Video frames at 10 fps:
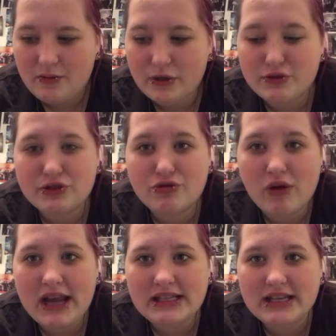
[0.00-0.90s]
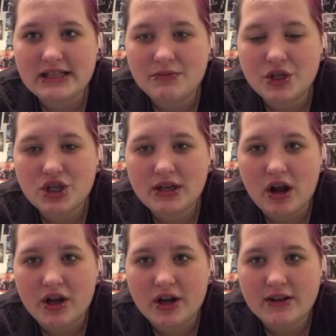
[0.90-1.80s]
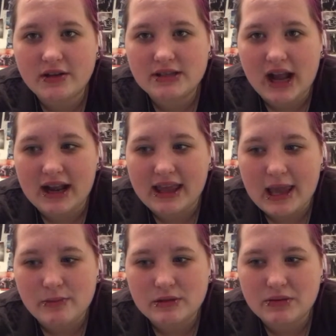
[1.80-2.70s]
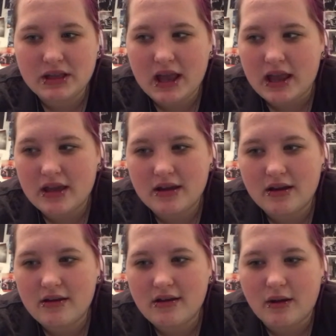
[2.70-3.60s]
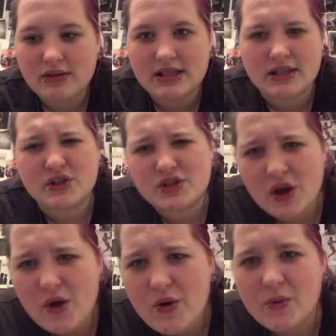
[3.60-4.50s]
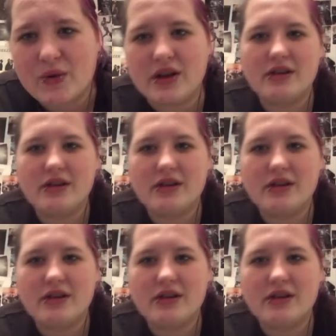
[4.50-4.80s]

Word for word: Which was crazy because I'm usually not good at those kind of games, but like, oh, I was in the zone.